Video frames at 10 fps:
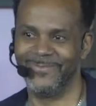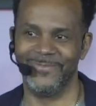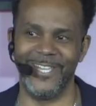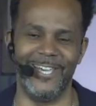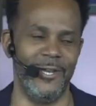
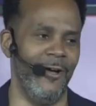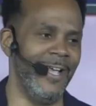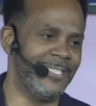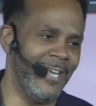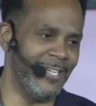The
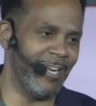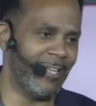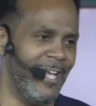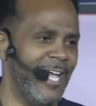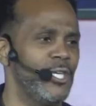anointing to
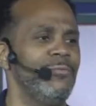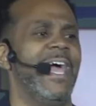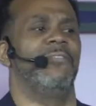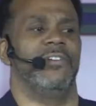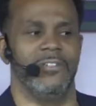declare you
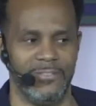never.